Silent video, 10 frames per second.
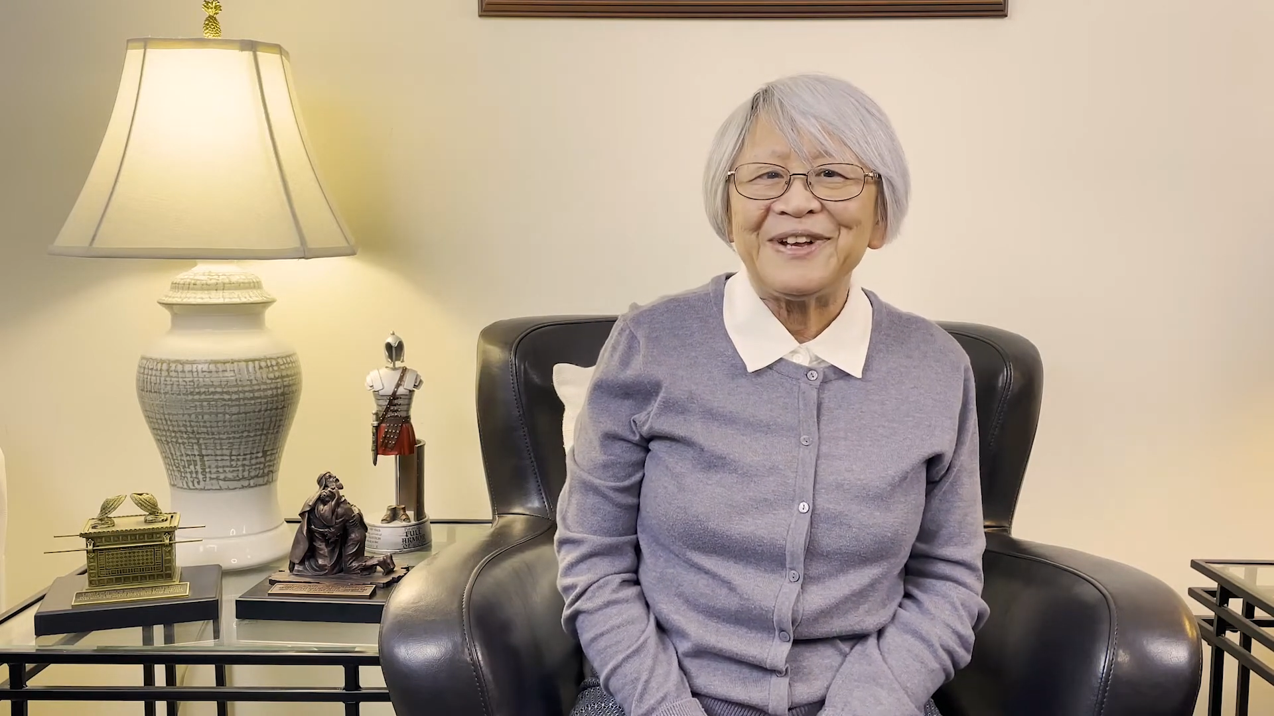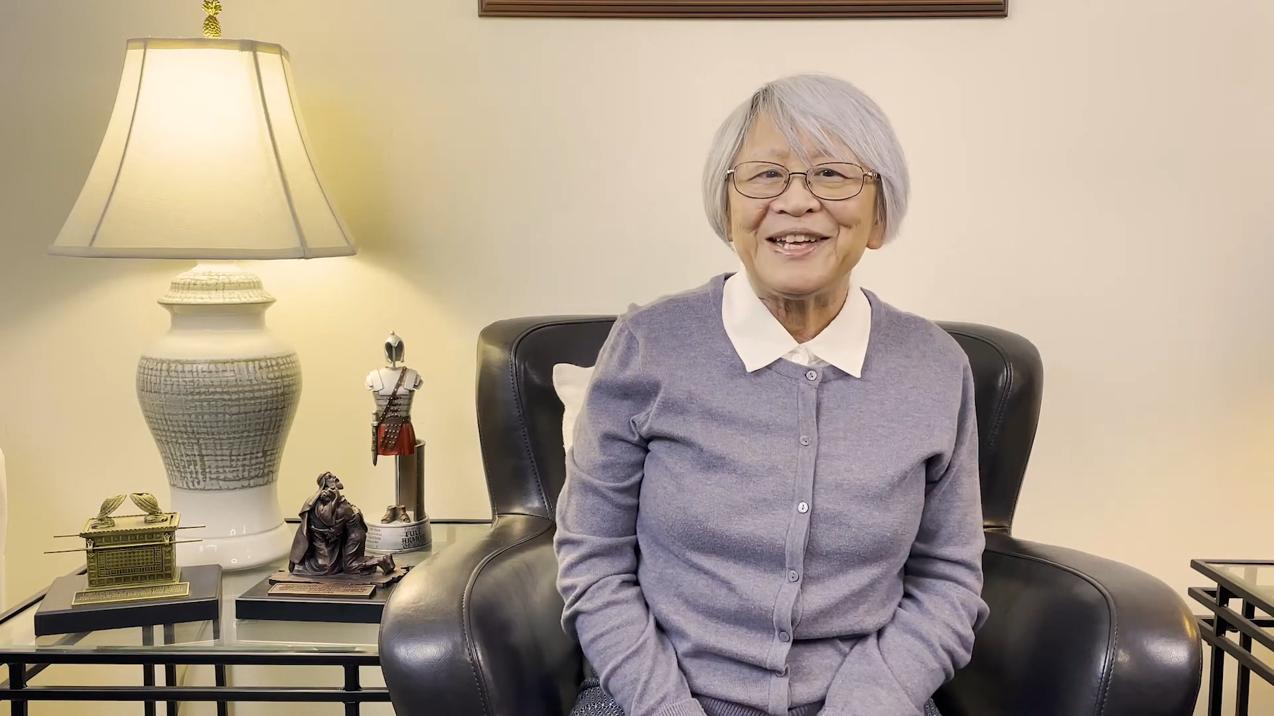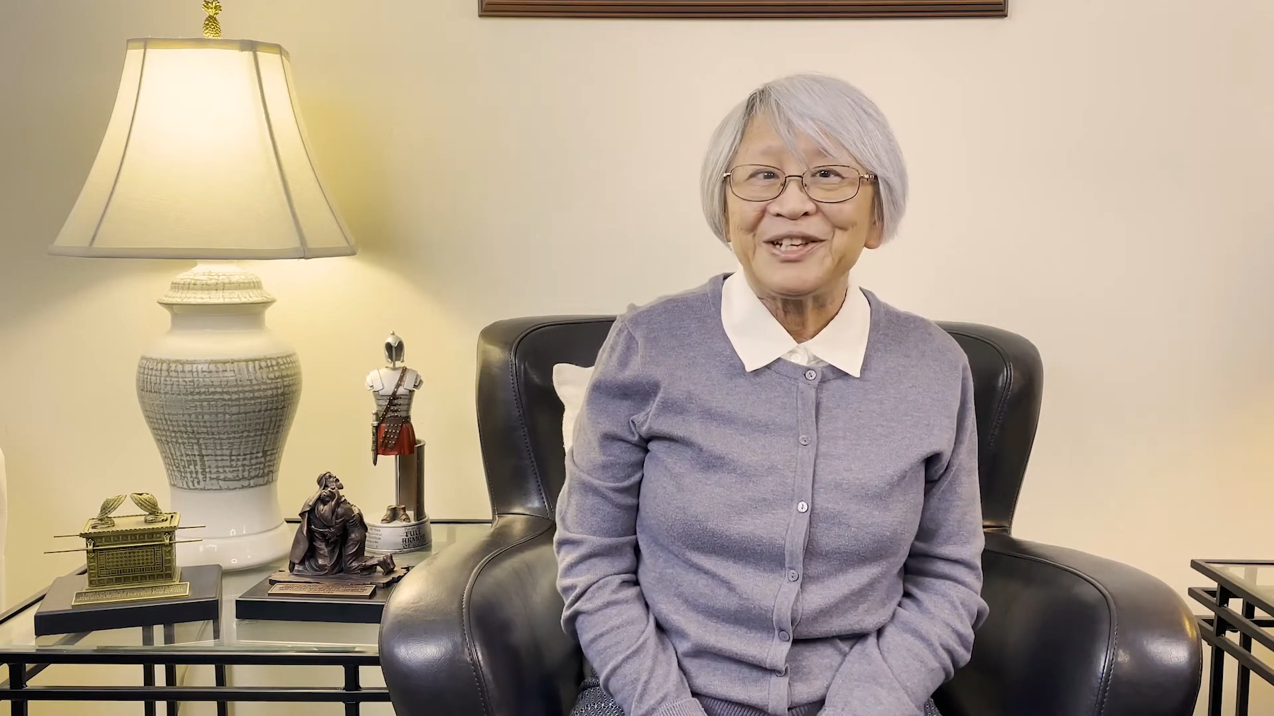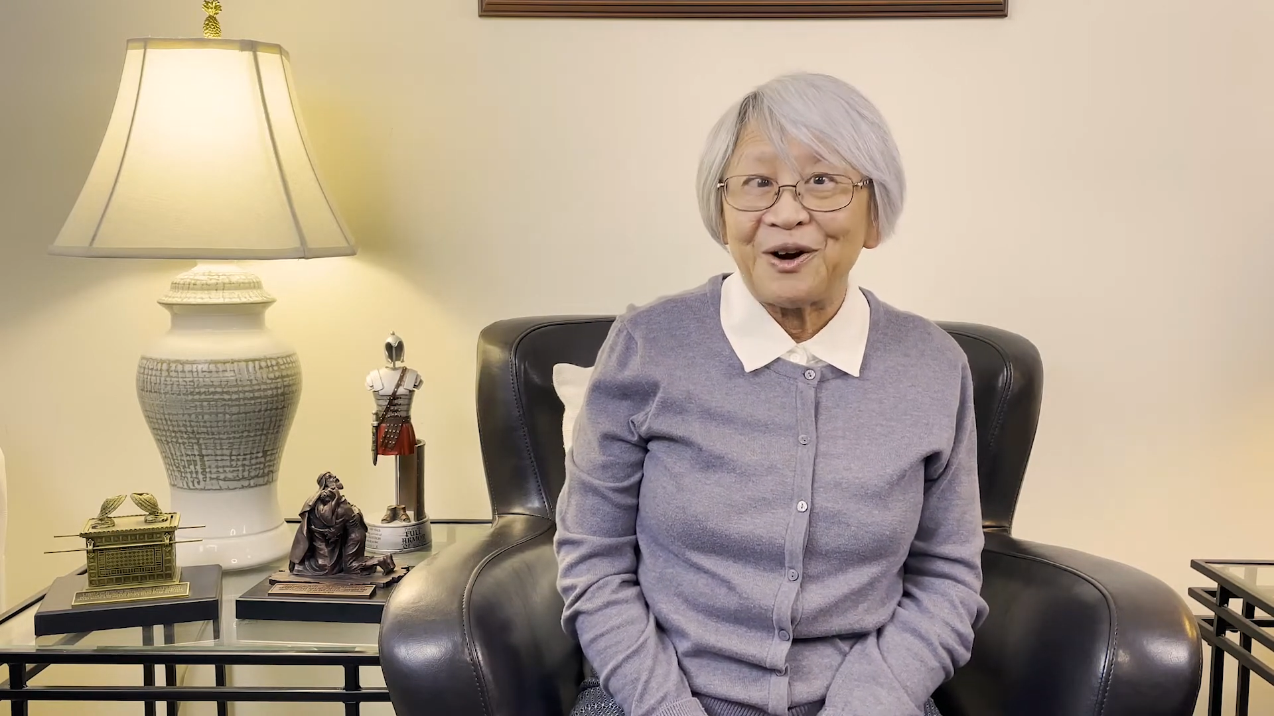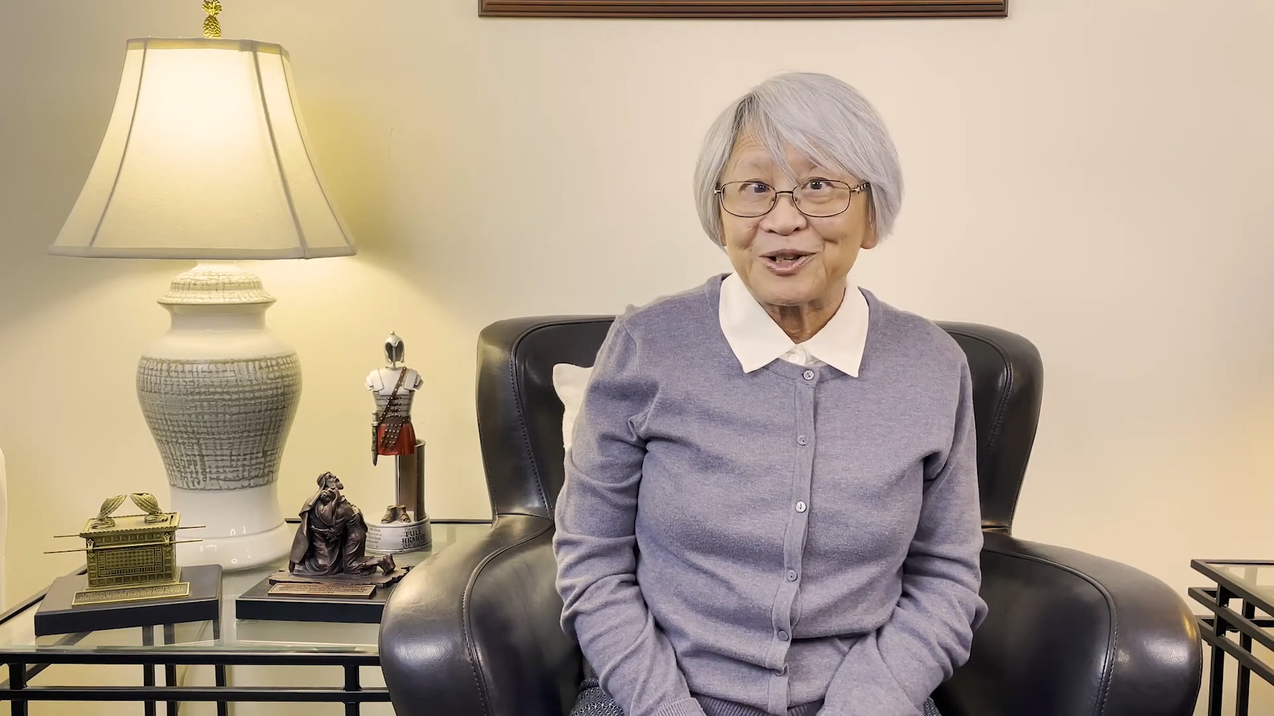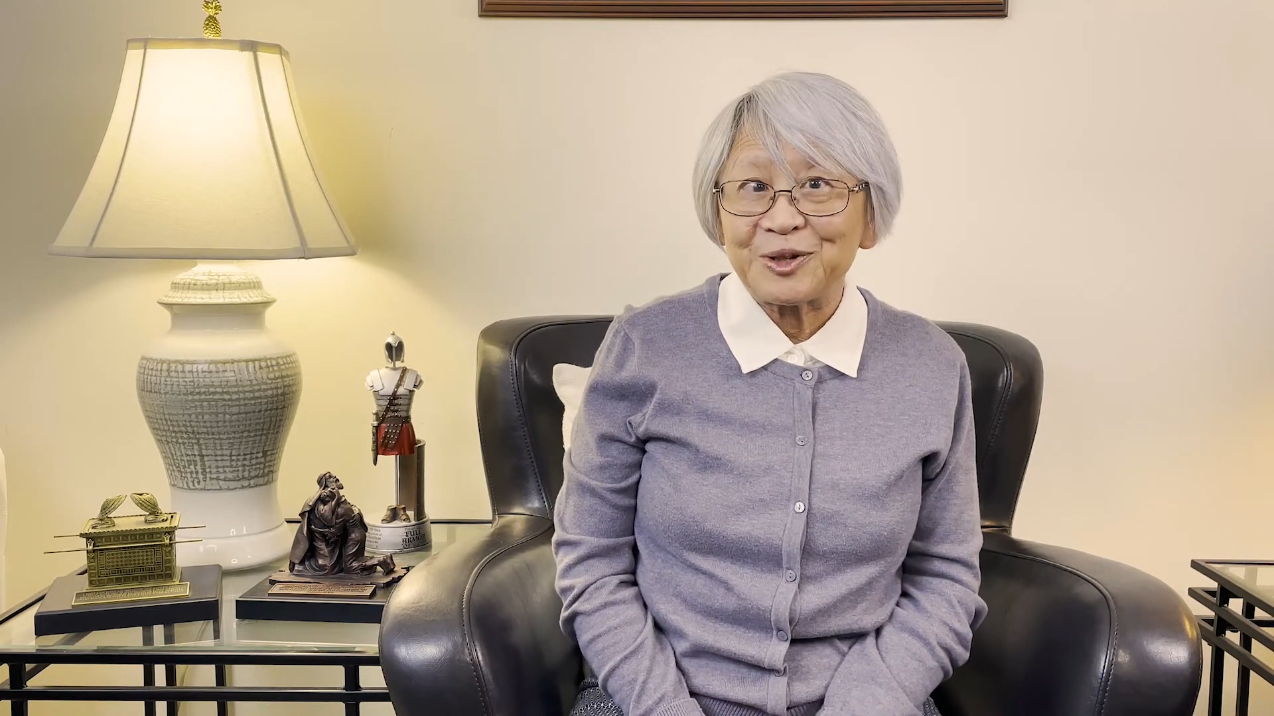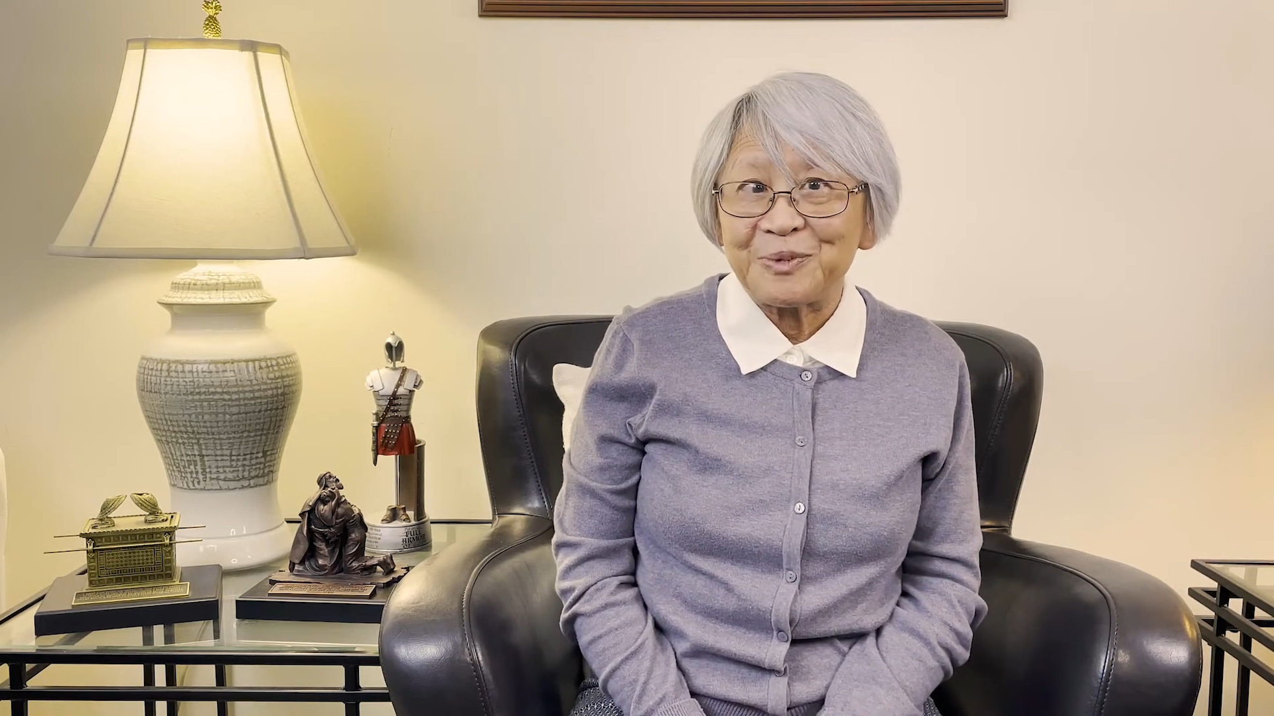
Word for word: in God's